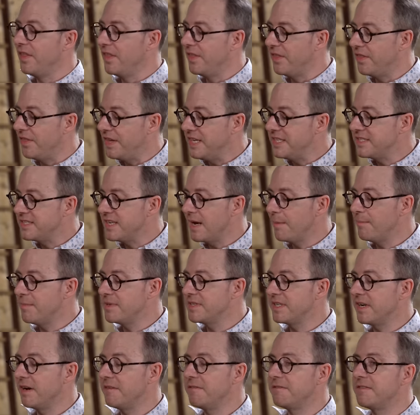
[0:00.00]
these numbers
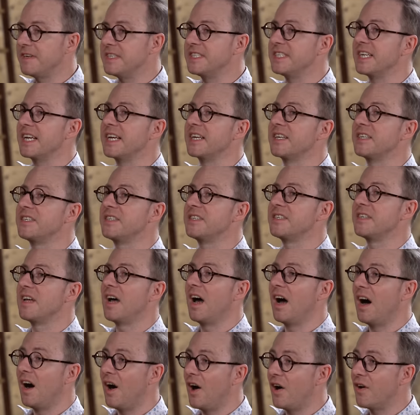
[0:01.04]
in our physics
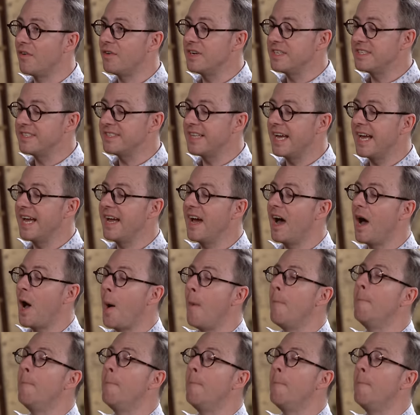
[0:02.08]
are as they are